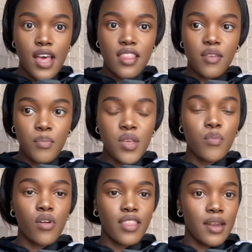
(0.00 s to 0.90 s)
the
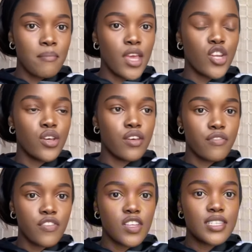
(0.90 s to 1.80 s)
people that made her
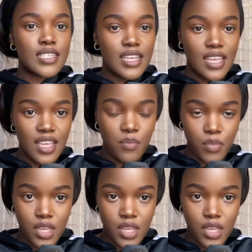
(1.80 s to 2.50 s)
first EP.